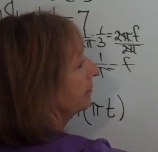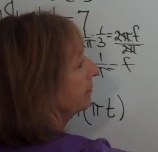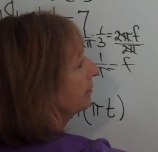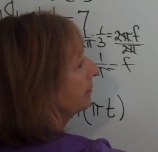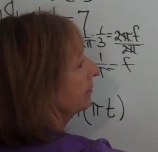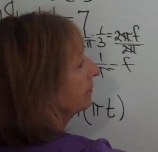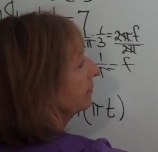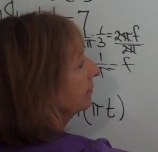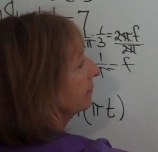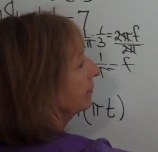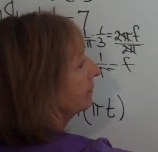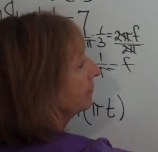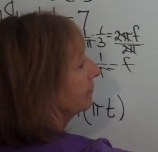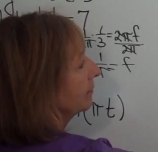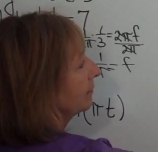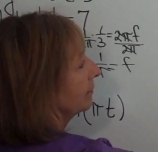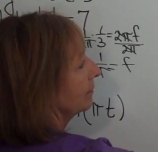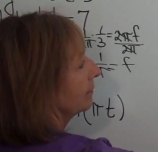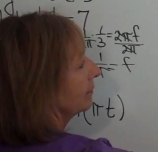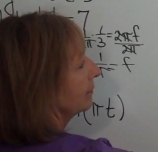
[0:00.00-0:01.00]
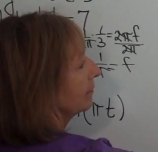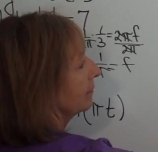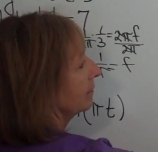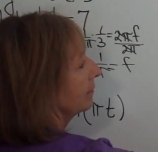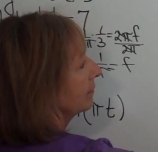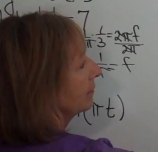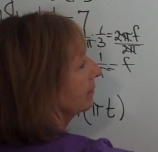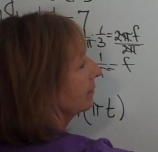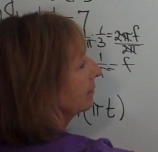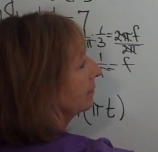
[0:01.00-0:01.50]

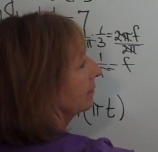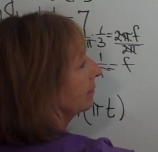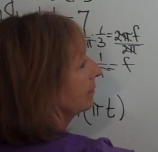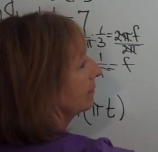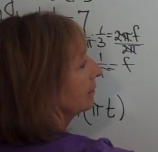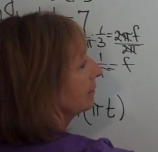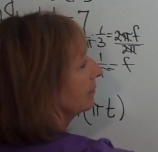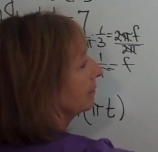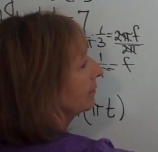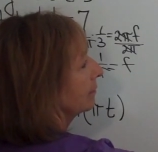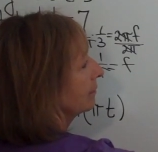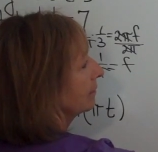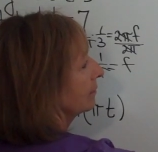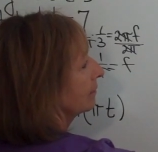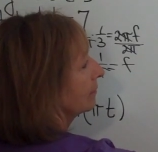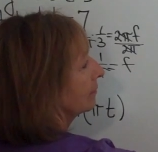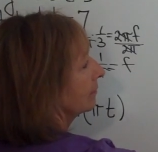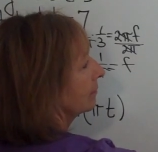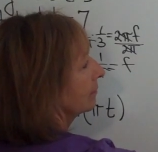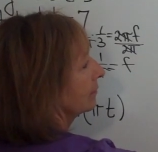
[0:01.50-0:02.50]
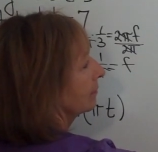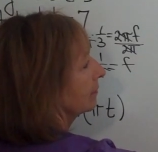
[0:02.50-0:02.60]
(no one is talking)